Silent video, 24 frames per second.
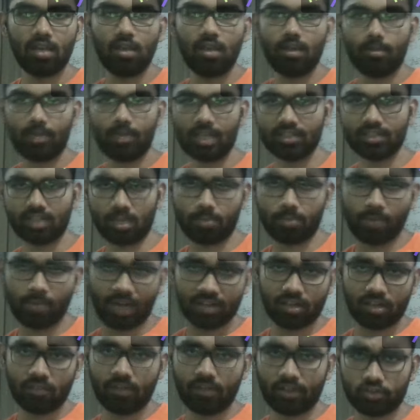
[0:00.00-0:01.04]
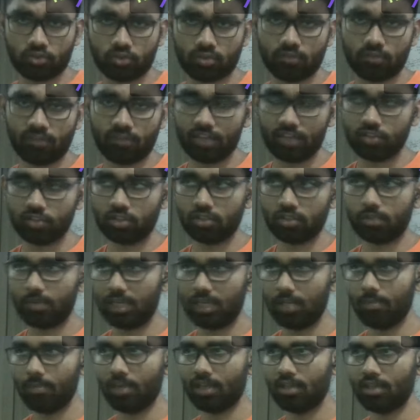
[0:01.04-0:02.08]
Plus an impacted fracture. The fracture is
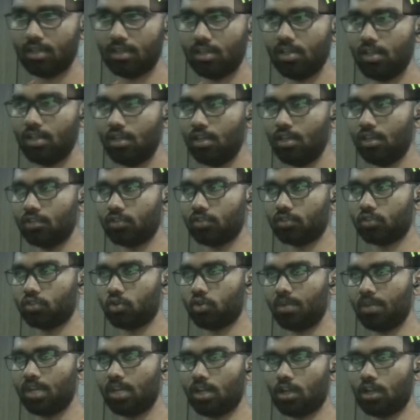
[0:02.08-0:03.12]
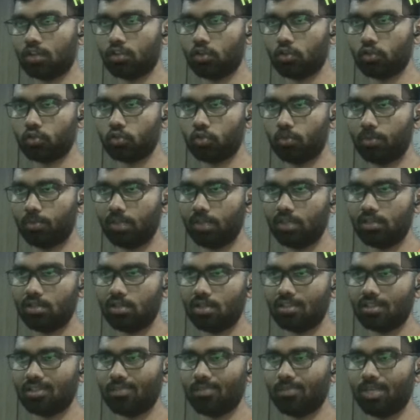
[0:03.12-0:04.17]
pretty big. There's going to be an arthroscopy.
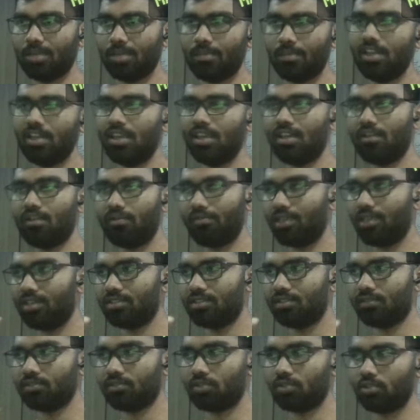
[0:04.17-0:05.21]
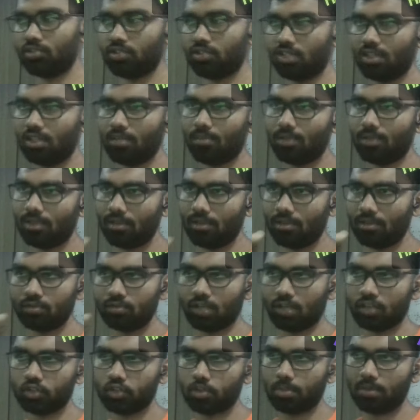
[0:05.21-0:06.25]
It's a minimally invasive surgery, but then
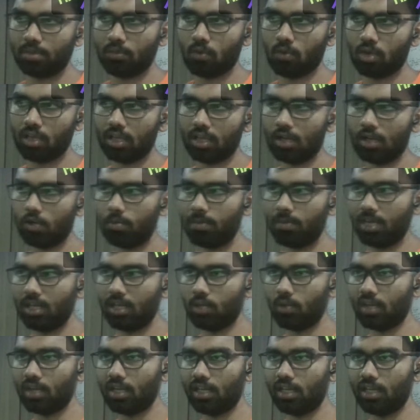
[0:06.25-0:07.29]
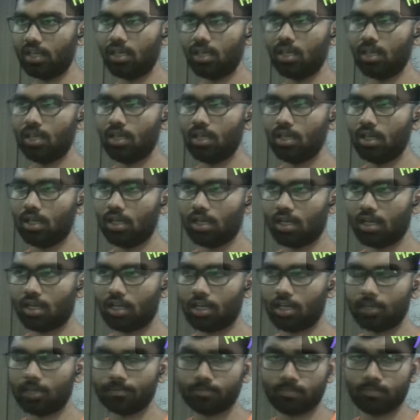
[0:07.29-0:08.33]
so I should be walking out pretty quickly.
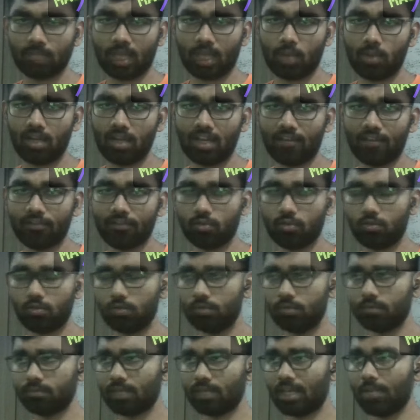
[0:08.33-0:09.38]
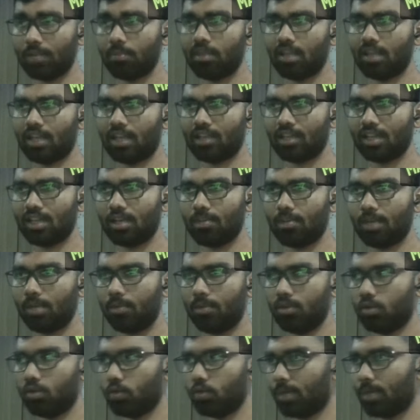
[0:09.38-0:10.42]
I will have to. I mean, I think I'll be
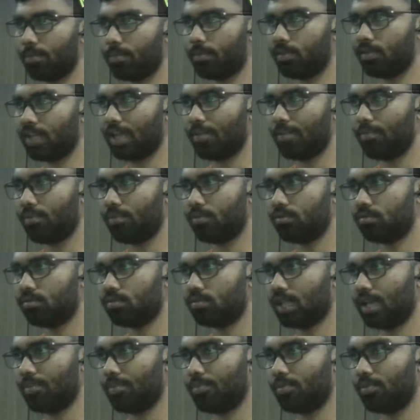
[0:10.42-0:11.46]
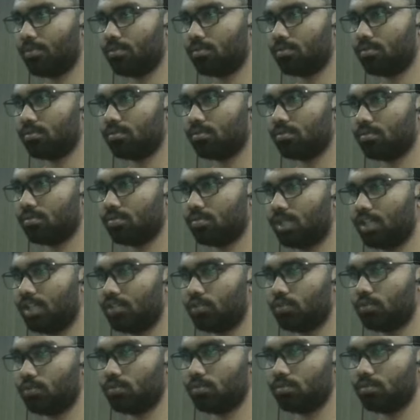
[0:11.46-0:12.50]
able to type pretty
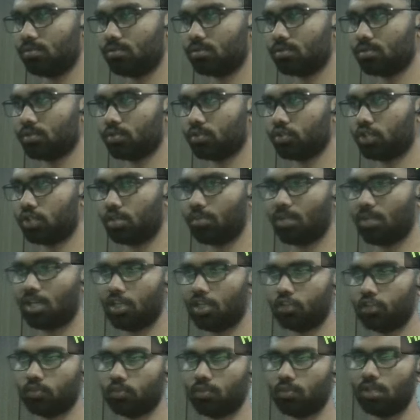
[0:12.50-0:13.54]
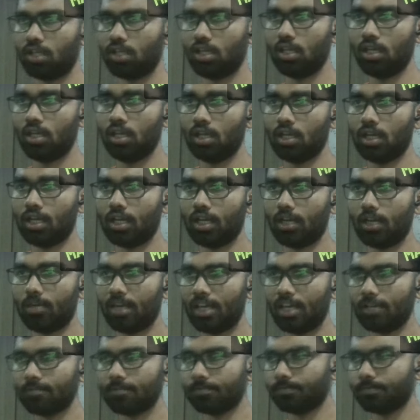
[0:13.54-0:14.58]
soon, so it shouldn't be an issue. But yeah,